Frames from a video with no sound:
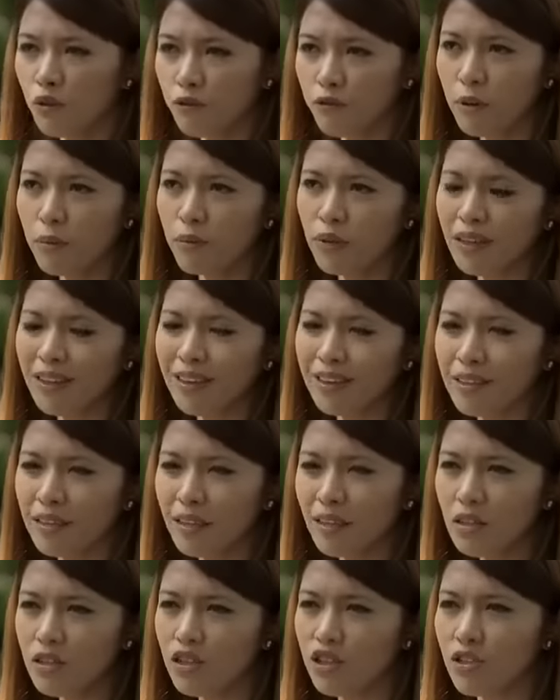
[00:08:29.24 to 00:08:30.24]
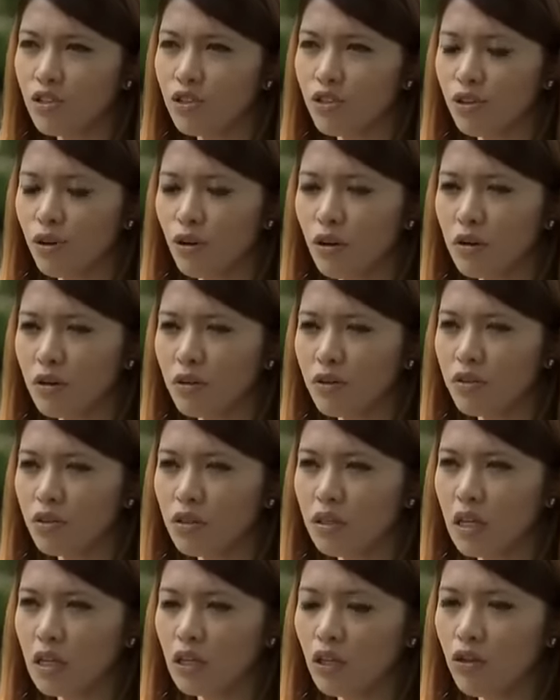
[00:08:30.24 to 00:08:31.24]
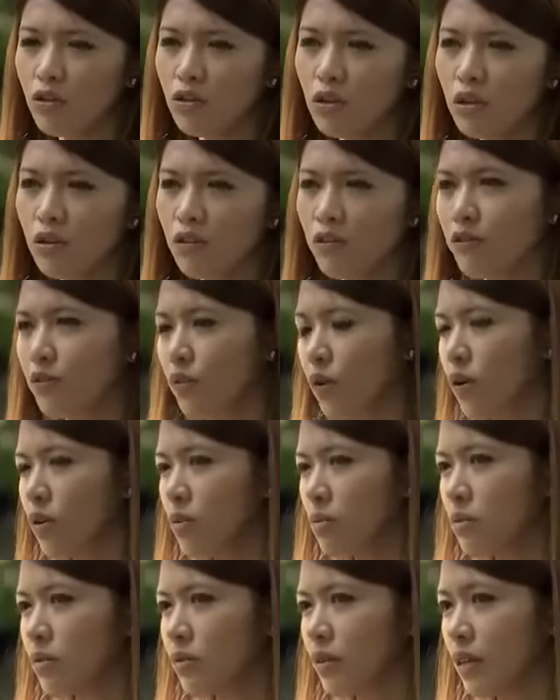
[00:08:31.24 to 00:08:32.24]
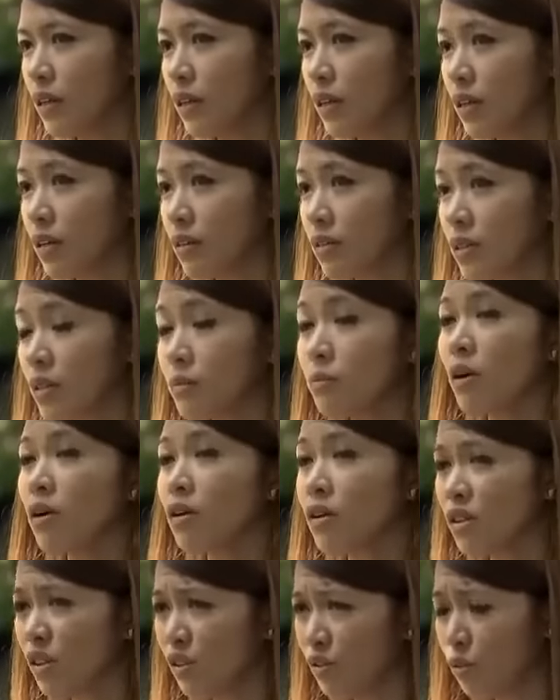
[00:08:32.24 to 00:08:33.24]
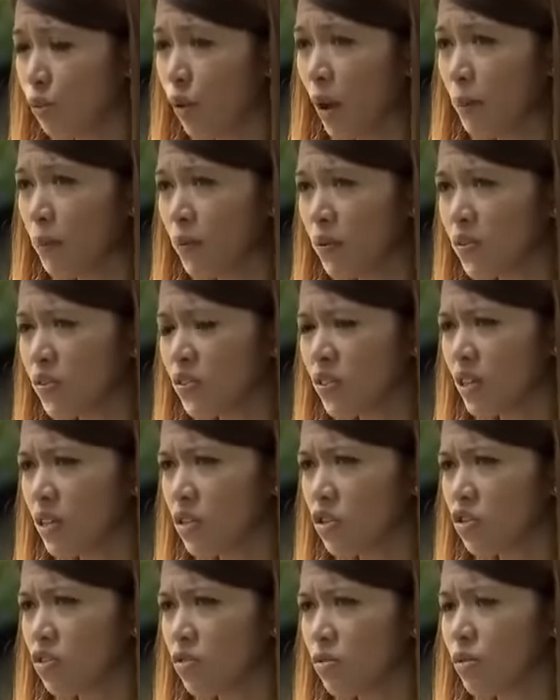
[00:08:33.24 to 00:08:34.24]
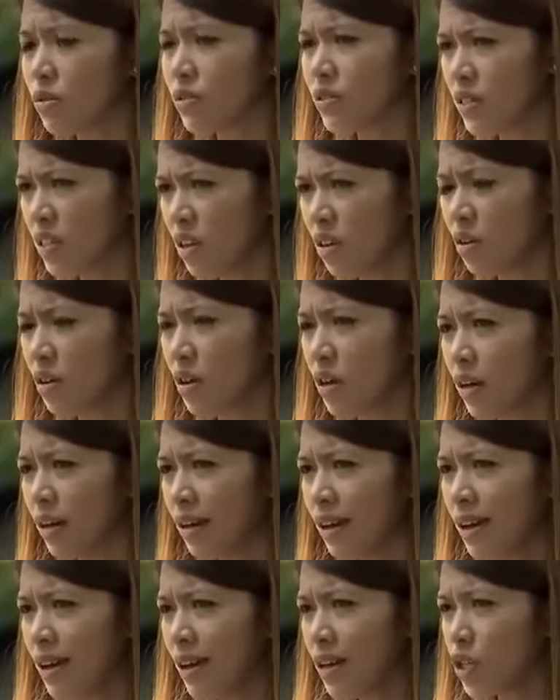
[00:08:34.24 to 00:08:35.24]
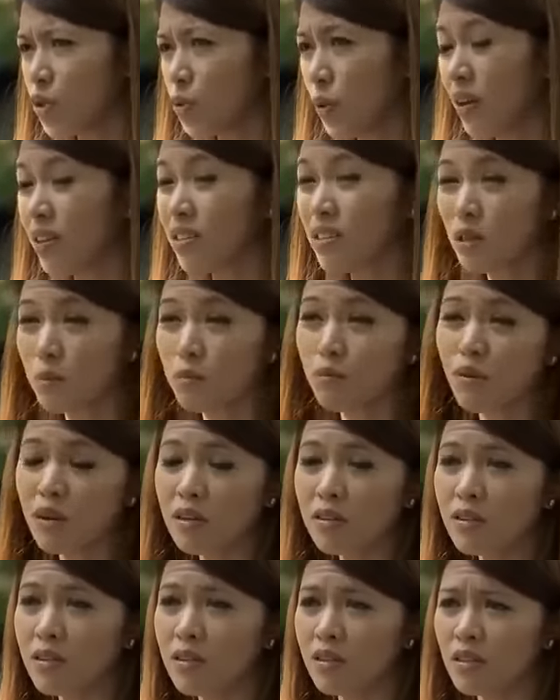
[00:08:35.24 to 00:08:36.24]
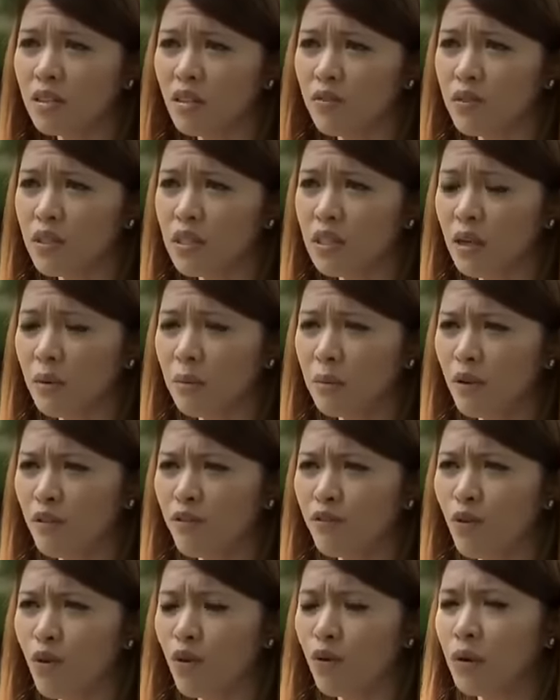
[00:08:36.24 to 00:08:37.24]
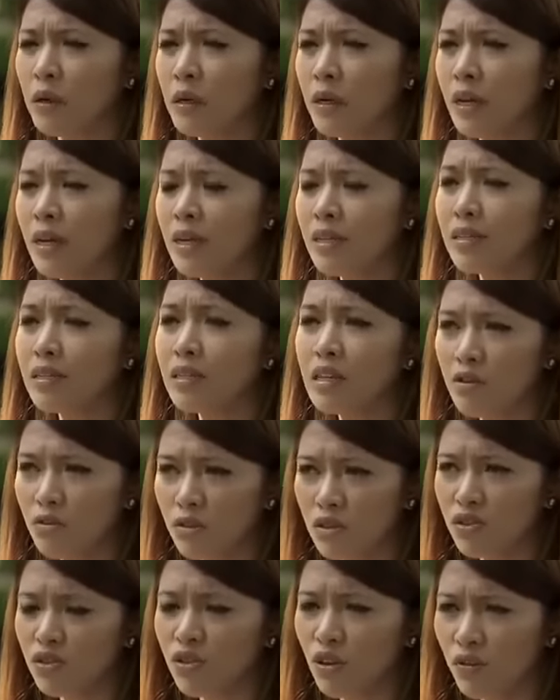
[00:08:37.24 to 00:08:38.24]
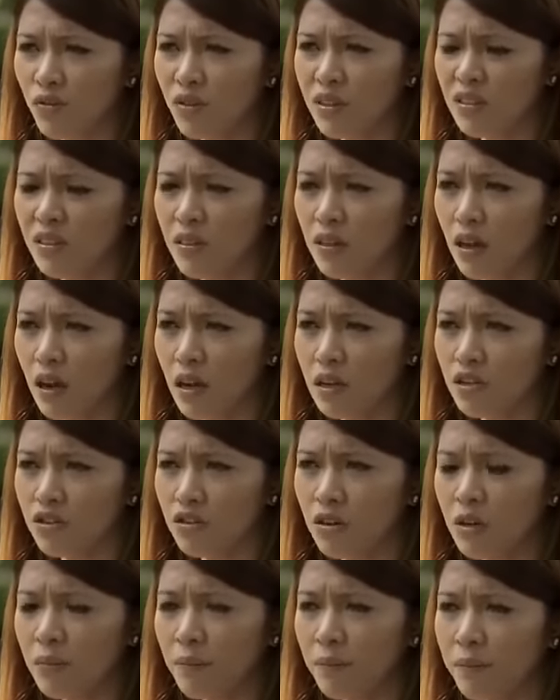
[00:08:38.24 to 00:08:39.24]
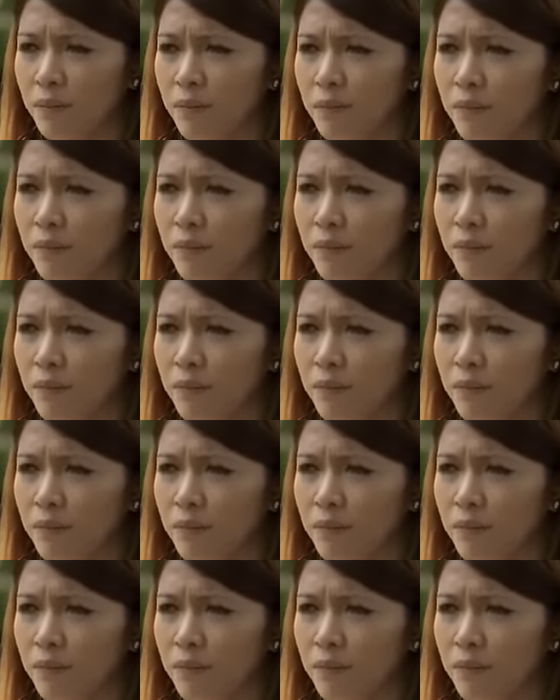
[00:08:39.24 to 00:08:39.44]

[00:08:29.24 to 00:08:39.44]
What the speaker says: Well, from the intelligence circles, can you confirm the smuggle of weapons into Syria, as well as the presence of some foreign secret service in the country?